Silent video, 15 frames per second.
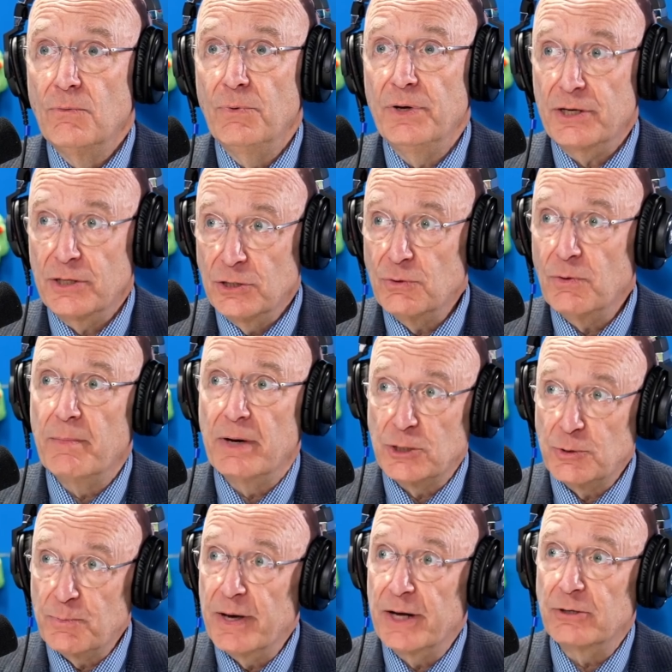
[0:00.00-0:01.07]
we can do a
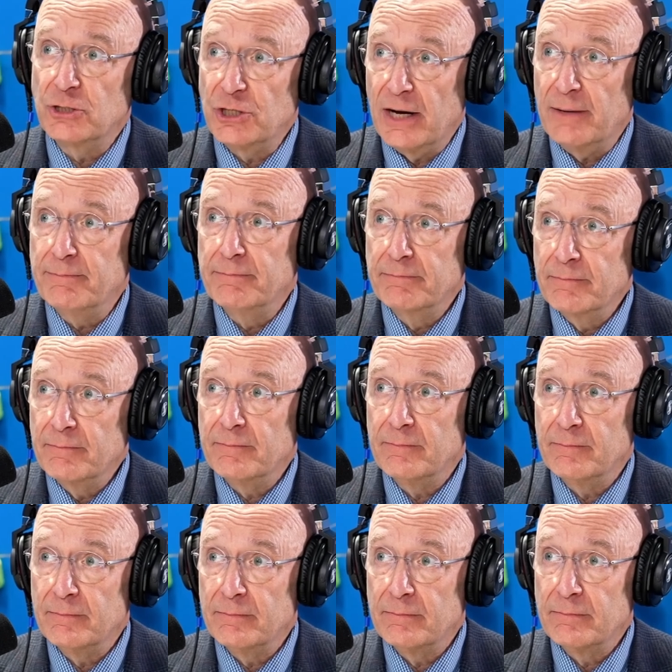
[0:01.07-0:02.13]
much better job
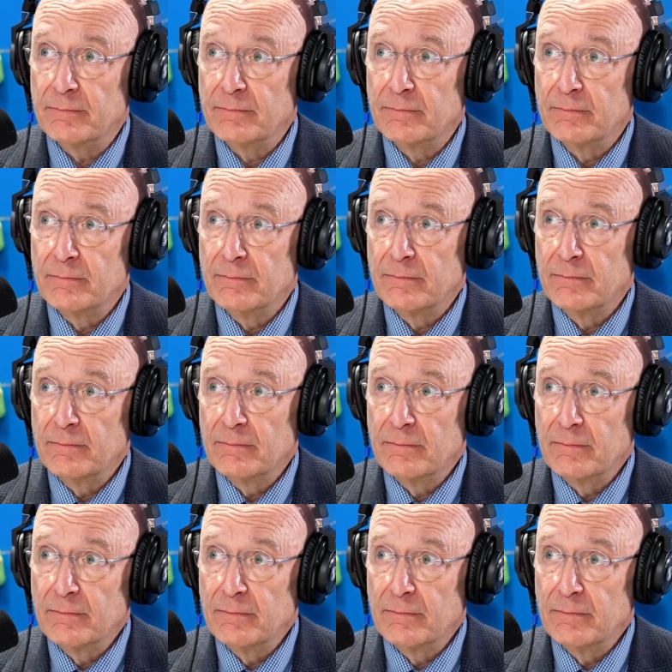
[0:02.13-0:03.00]
and